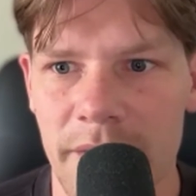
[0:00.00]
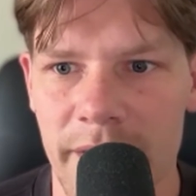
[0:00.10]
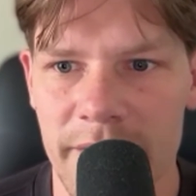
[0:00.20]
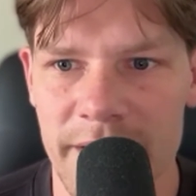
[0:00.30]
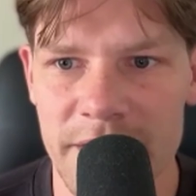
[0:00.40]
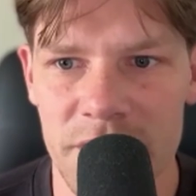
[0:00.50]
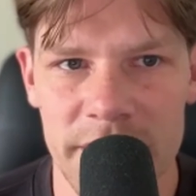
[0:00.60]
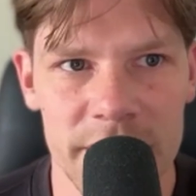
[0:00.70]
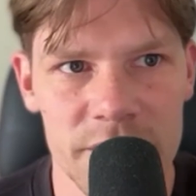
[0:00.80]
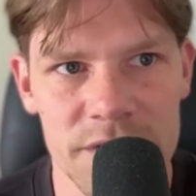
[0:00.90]
And then
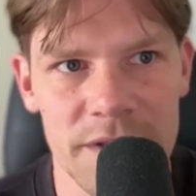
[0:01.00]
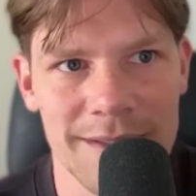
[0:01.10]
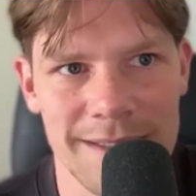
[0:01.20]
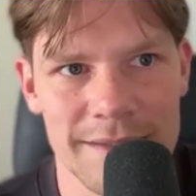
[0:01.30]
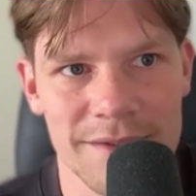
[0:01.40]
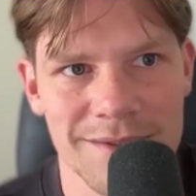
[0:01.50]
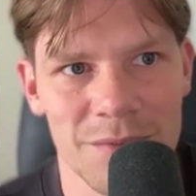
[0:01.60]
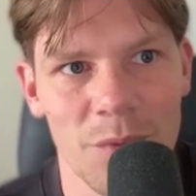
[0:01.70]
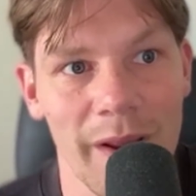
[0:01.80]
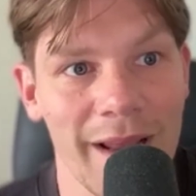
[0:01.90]
eventually your ceiling is
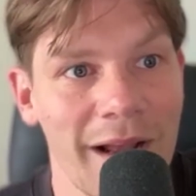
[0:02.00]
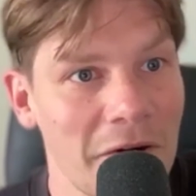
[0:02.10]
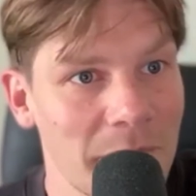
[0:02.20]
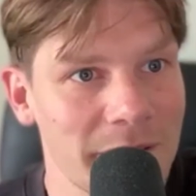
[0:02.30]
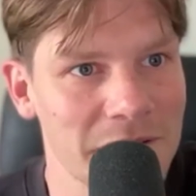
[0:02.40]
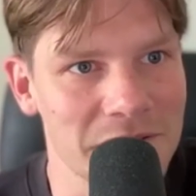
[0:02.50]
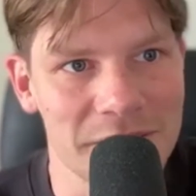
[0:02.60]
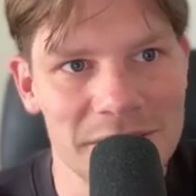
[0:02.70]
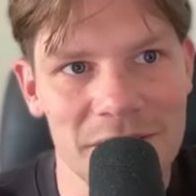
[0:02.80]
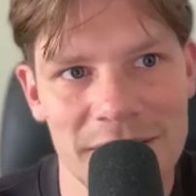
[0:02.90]
way higher because of
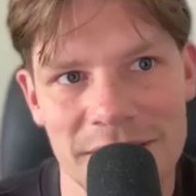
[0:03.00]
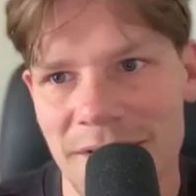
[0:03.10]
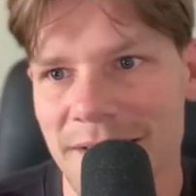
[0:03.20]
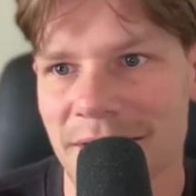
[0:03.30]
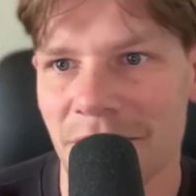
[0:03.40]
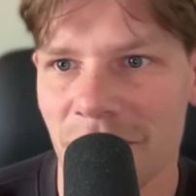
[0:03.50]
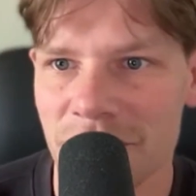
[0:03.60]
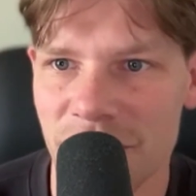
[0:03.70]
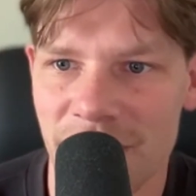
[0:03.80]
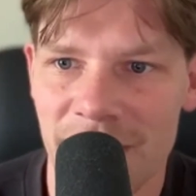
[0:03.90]
it. So that's
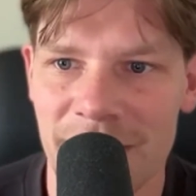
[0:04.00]
encouraging.